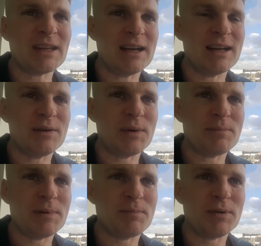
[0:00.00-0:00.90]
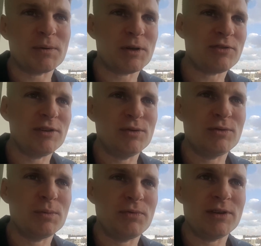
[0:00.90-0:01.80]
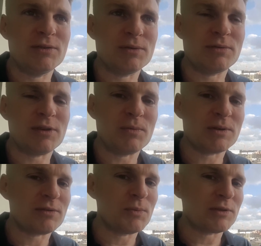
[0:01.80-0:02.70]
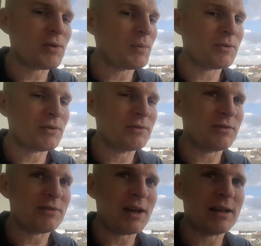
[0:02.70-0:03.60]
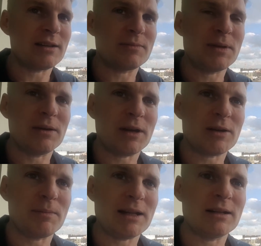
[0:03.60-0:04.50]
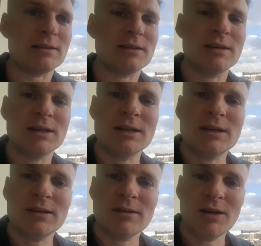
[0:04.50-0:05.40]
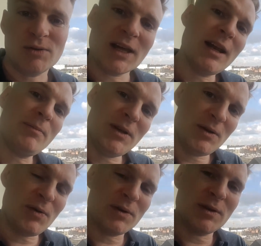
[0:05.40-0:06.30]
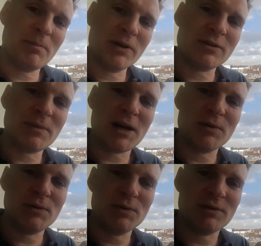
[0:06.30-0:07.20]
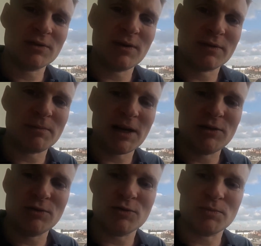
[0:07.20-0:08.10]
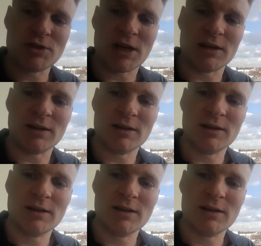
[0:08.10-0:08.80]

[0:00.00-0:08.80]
Uh, when people are watching YouTube videos, what what comes on the site as being recommended, you can let me know on the bottom how you discovered my YouTube channel,